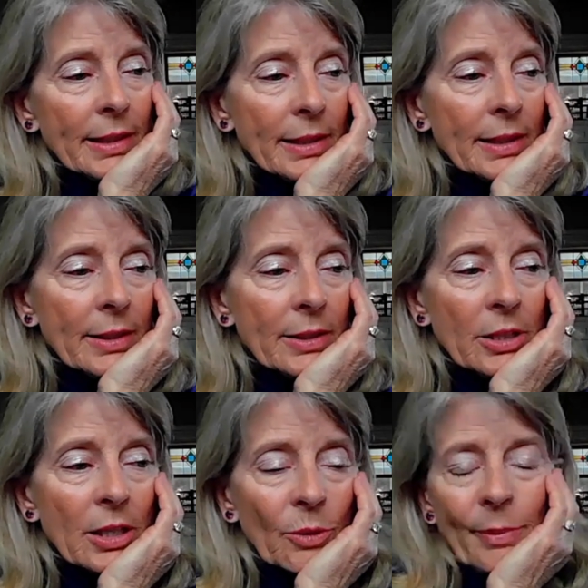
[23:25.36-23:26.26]

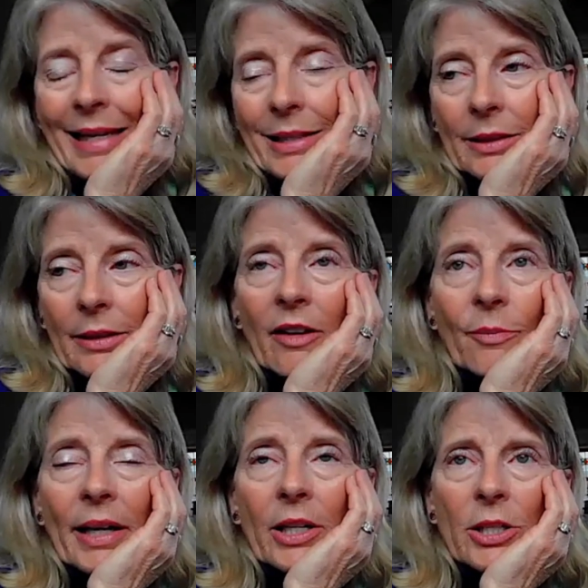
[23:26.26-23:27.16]
And not romantic
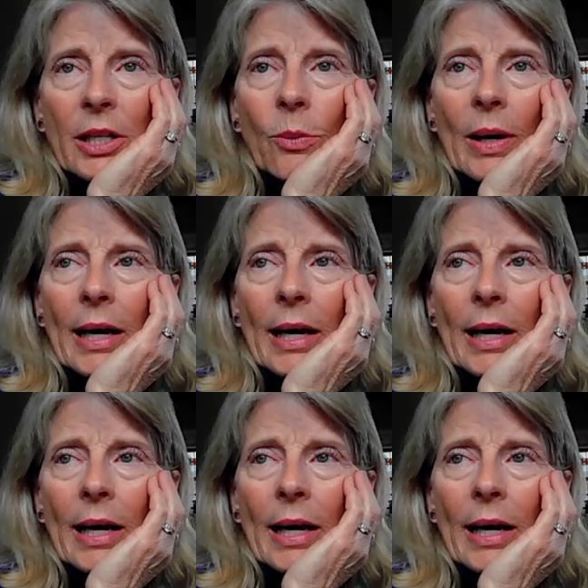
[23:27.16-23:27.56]
love, but I just thought,